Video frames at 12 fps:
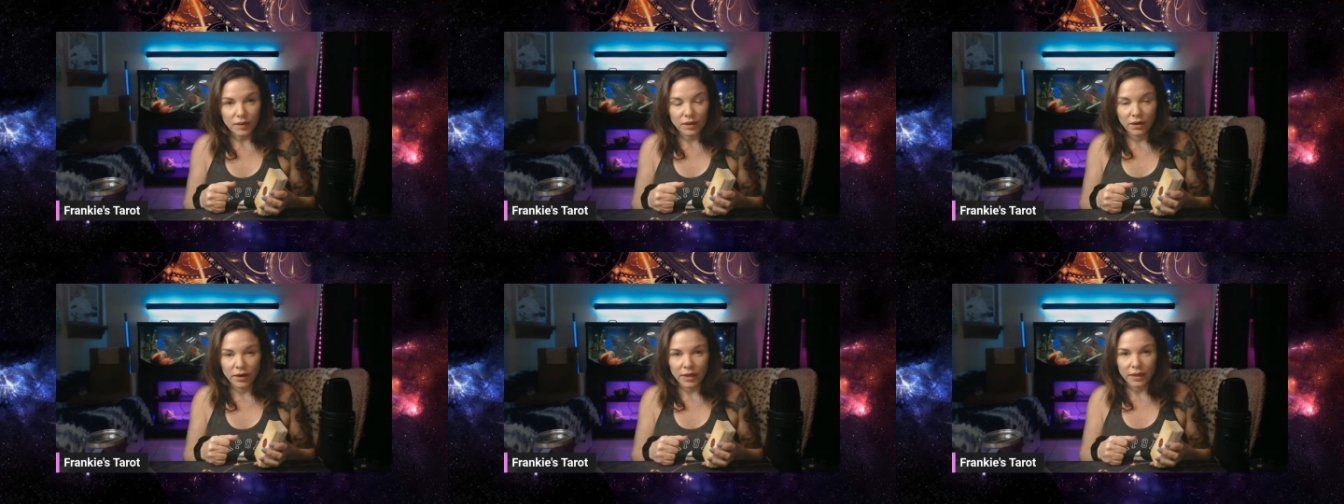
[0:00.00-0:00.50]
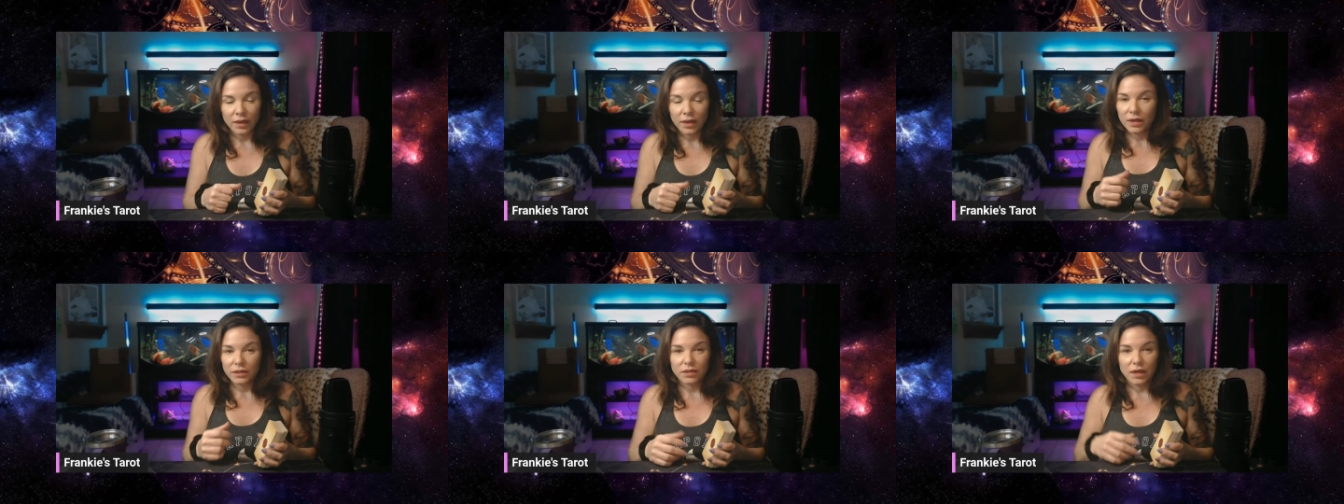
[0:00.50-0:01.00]
All right.
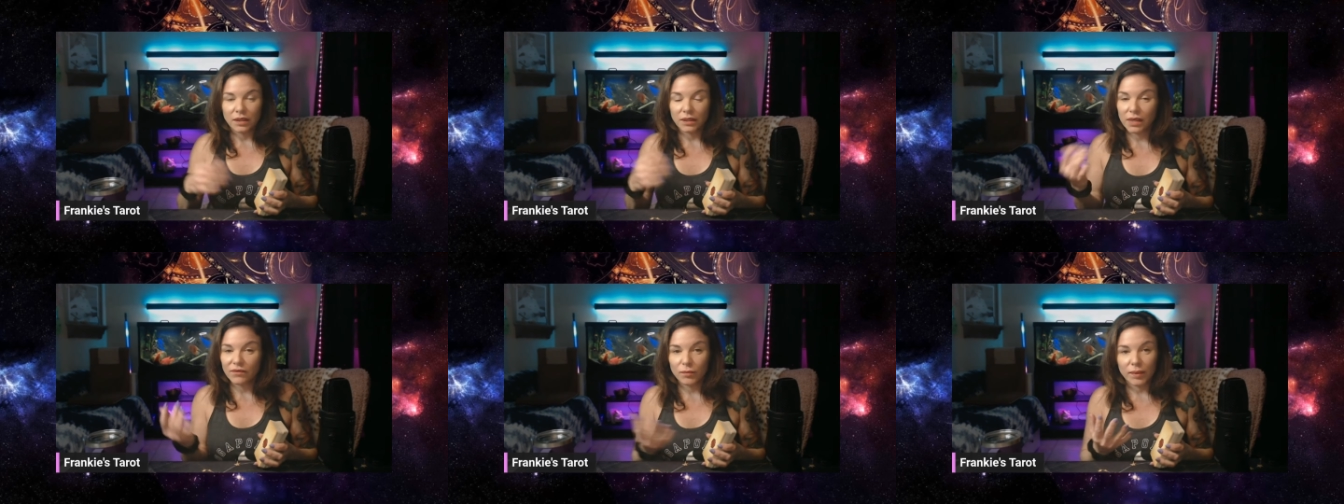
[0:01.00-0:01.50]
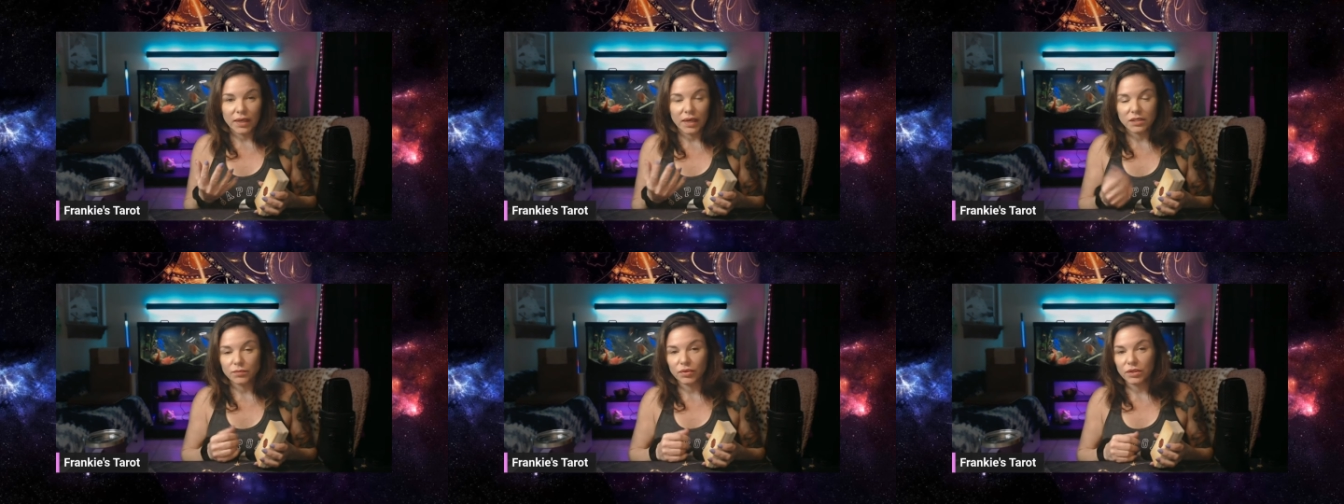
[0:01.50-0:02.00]
It's not like everybody
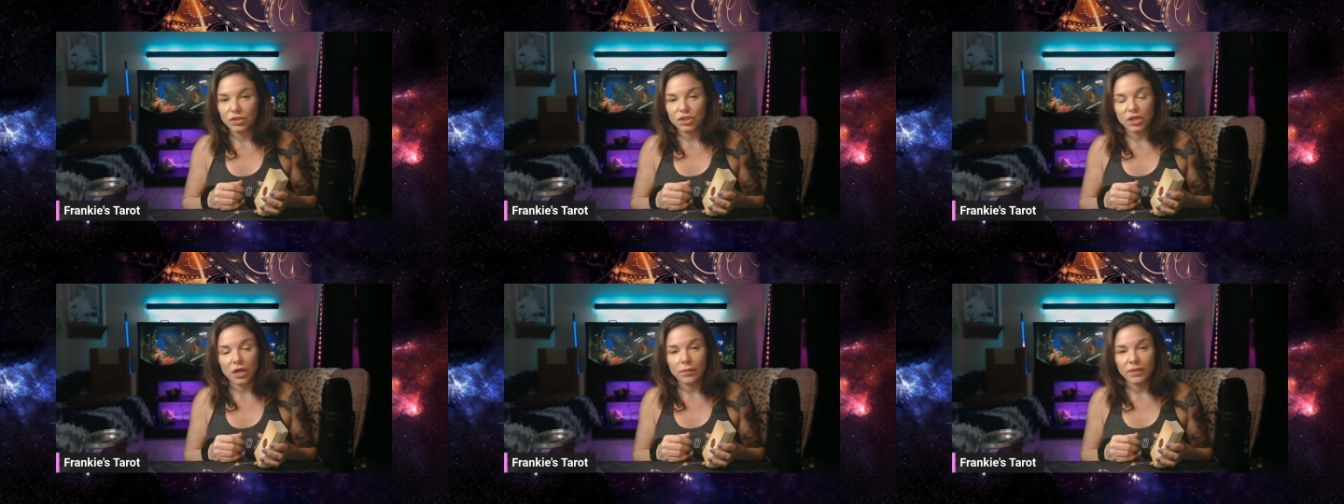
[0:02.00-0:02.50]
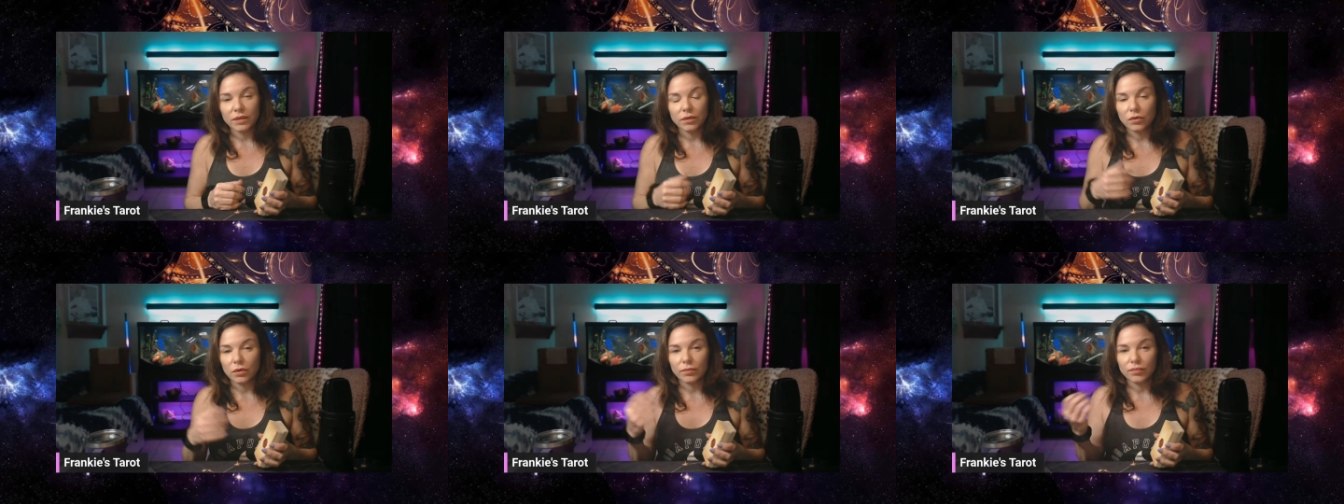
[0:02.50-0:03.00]
has Prince Charming
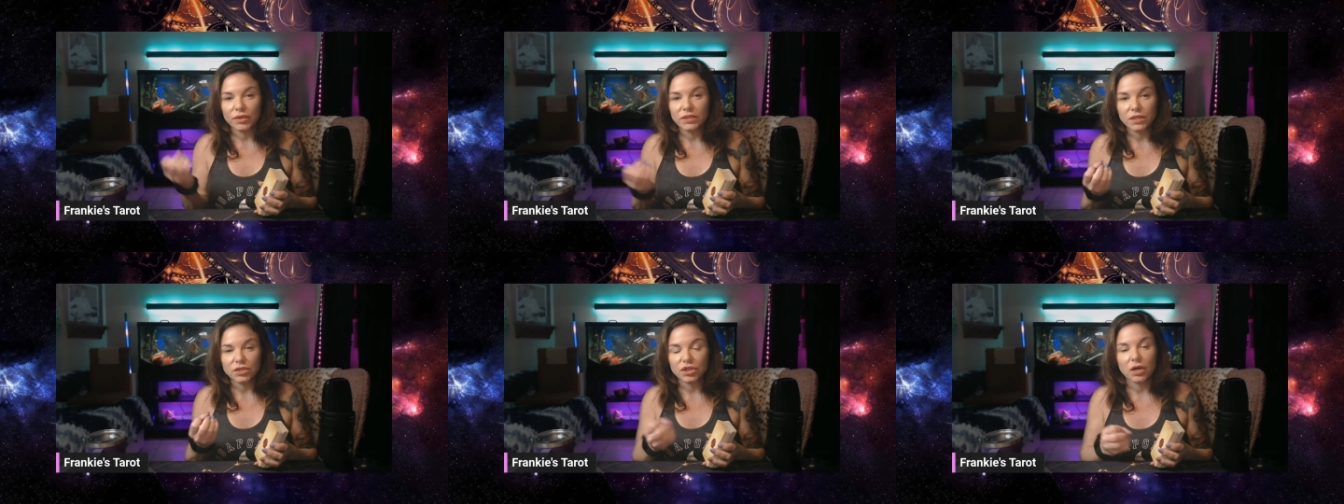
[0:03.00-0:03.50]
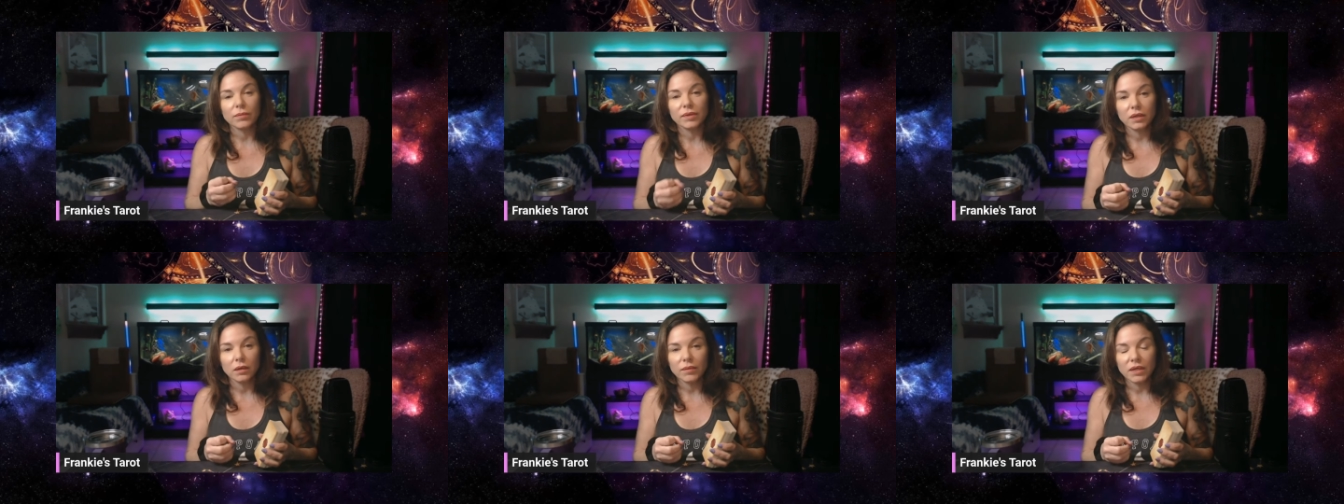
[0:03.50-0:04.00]
or Princess
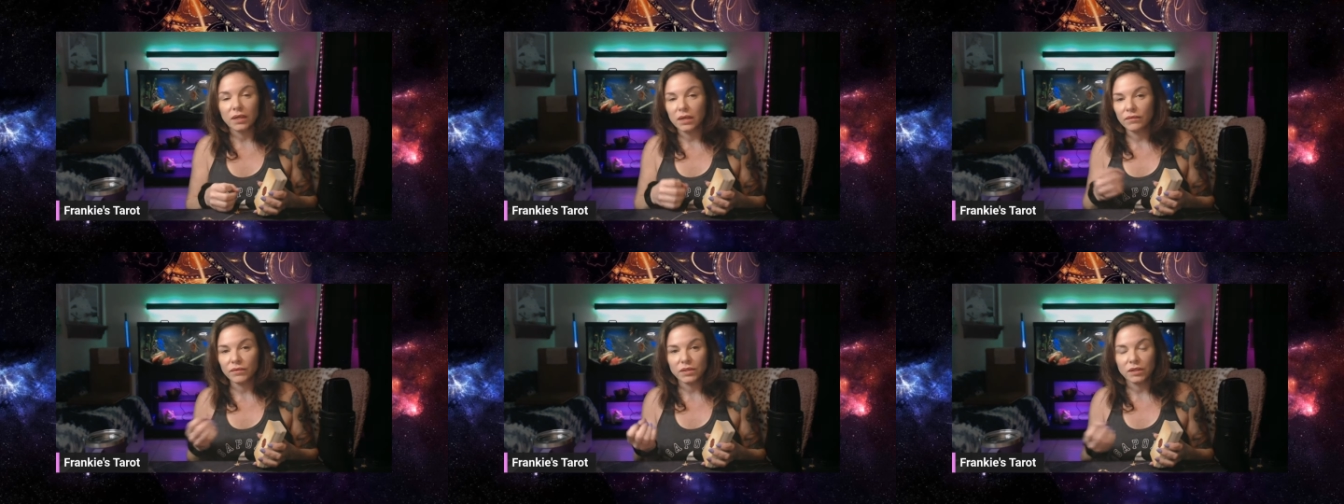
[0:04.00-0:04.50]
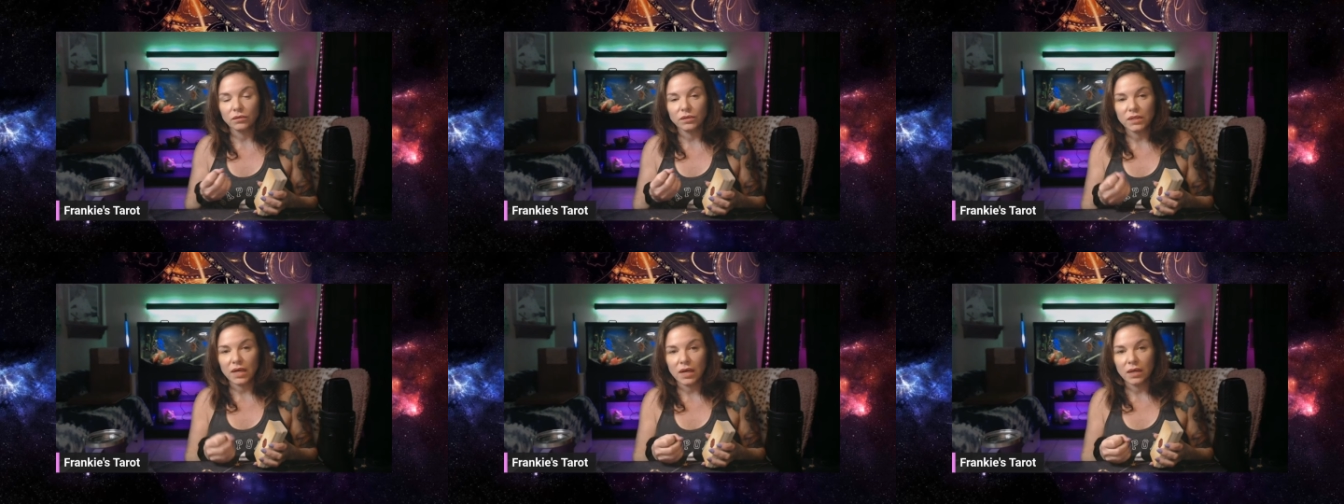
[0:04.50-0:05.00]
Charming coming in every single
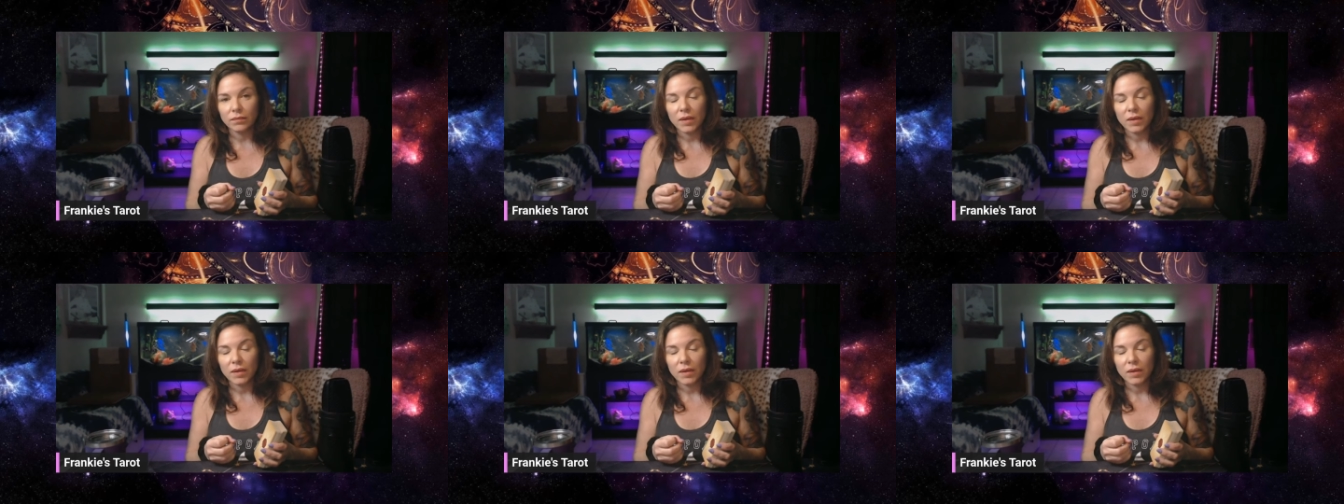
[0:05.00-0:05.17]
time.